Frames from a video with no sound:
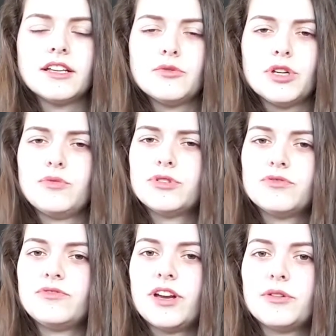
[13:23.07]
it was
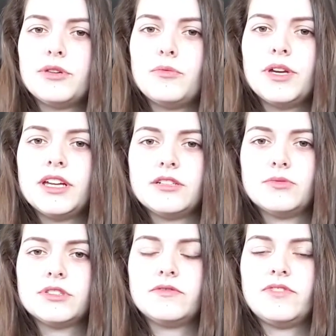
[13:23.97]
very weird. It
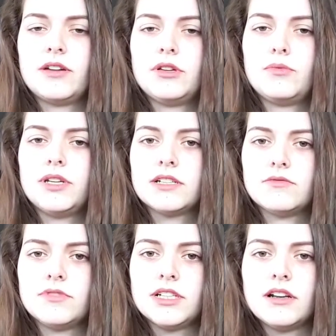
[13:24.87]
was a very weird
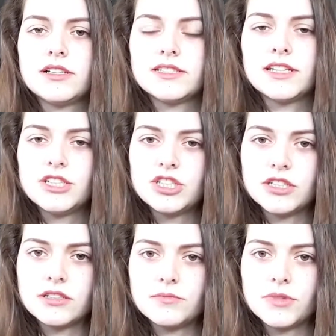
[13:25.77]

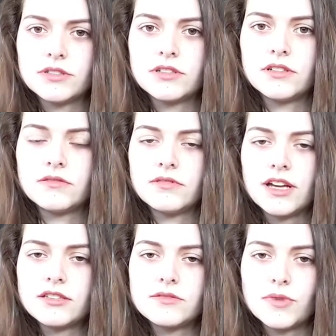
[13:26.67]
realization, but
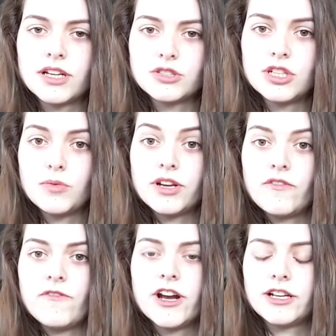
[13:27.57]
that's actually when
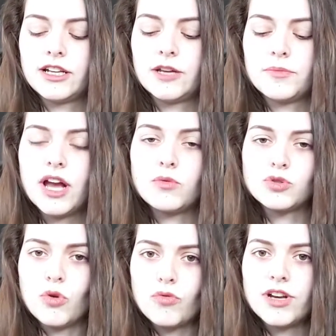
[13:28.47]
it finally hit me. I
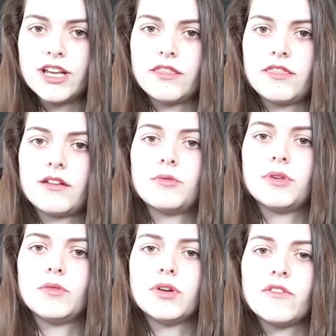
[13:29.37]
was already in
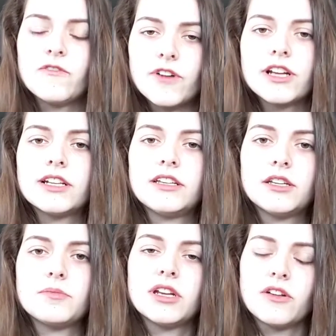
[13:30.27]
therapy when it finally
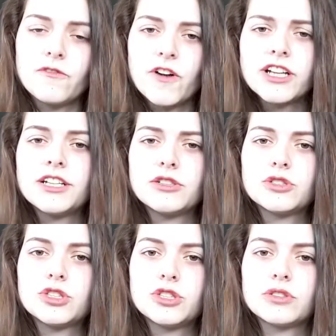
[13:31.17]
hit me and I finally
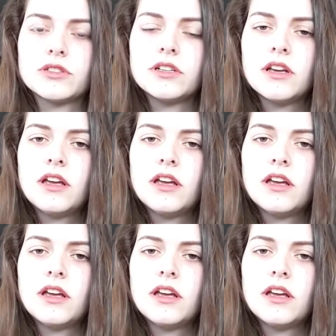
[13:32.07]
understood